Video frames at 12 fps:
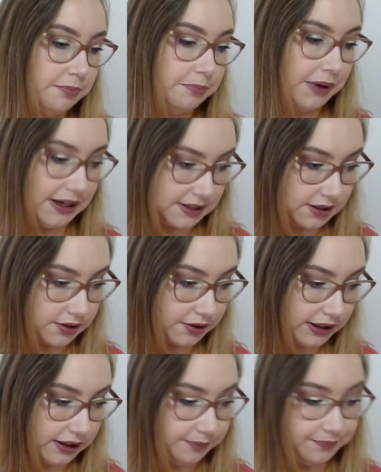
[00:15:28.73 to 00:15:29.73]

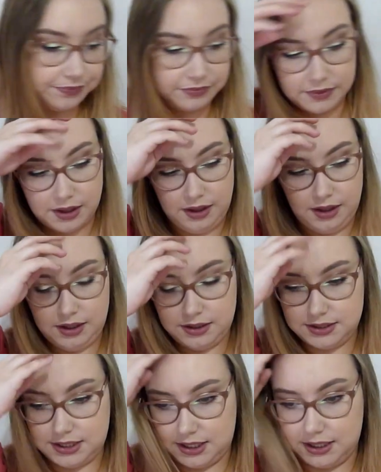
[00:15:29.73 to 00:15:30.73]
Buttercream,
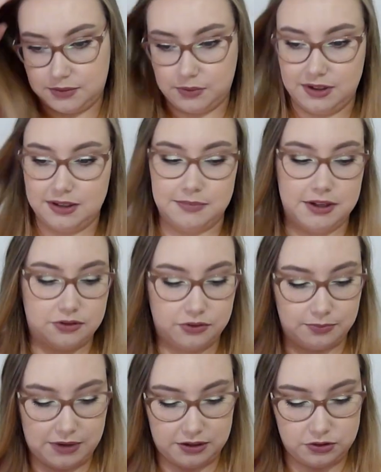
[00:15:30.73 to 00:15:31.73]
because that is what is meant to
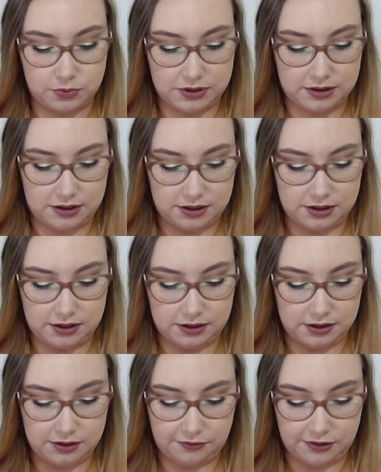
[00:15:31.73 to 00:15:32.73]
match with
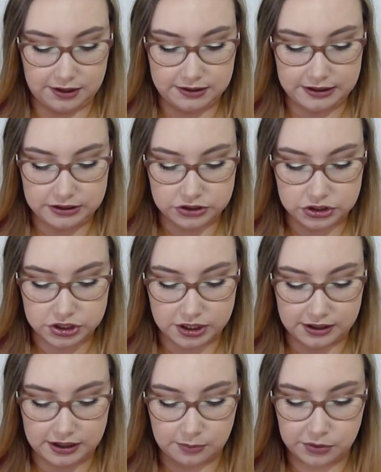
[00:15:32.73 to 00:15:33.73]
the foundation shade
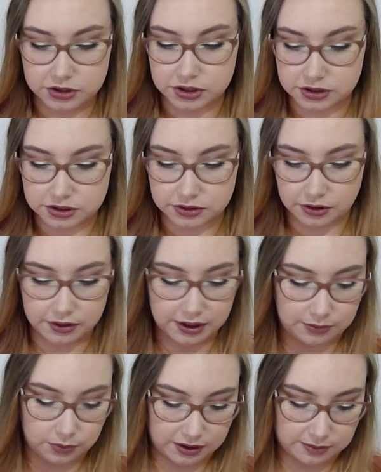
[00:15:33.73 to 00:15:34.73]
I am, which is Snow,
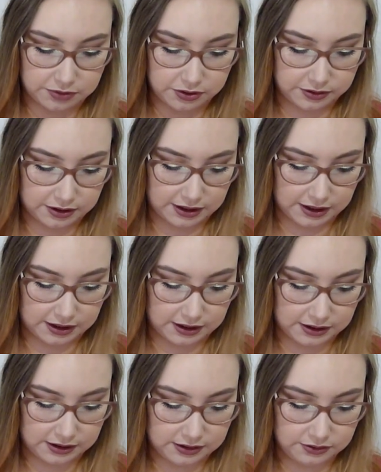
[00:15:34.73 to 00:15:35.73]
and when I'm using
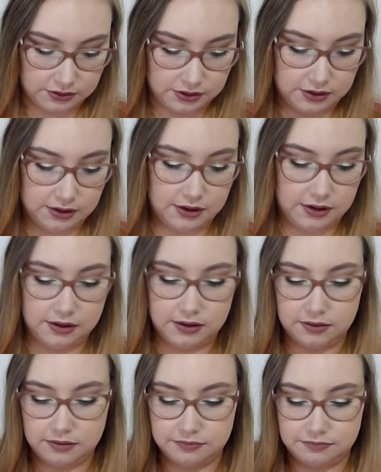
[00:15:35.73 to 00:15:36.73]
a
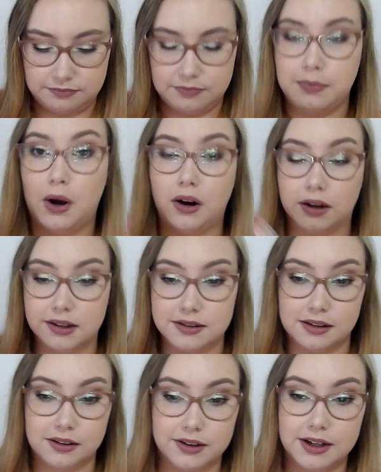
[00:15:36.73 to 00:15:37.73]
pot
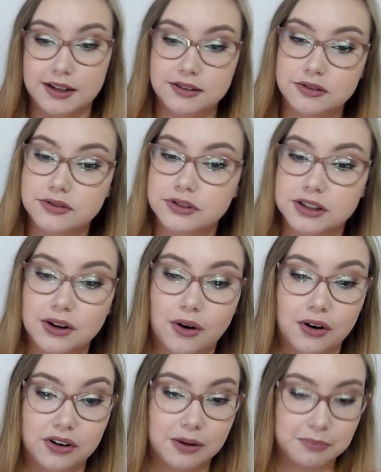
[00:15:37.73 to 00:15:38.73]
concealer, it is usually
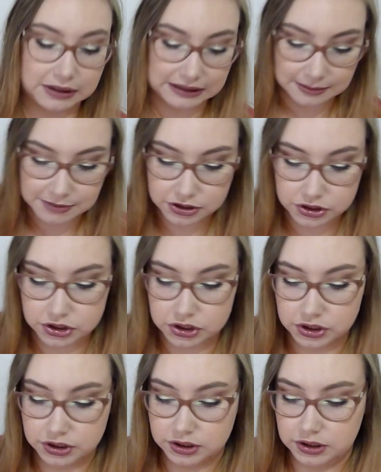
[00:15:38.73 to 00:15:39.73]
on a blemish
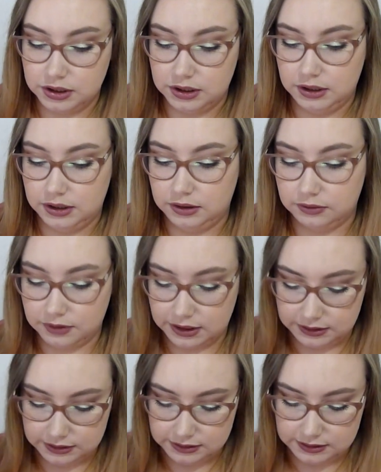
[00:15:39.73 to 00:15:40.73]

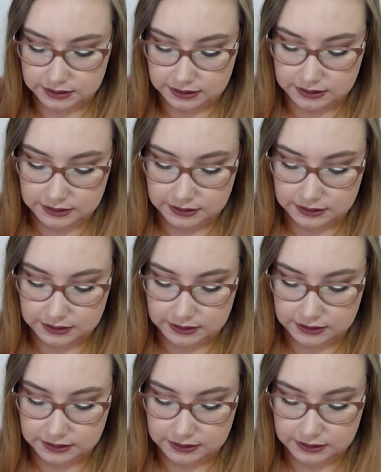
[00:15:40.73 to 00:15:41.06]
redness.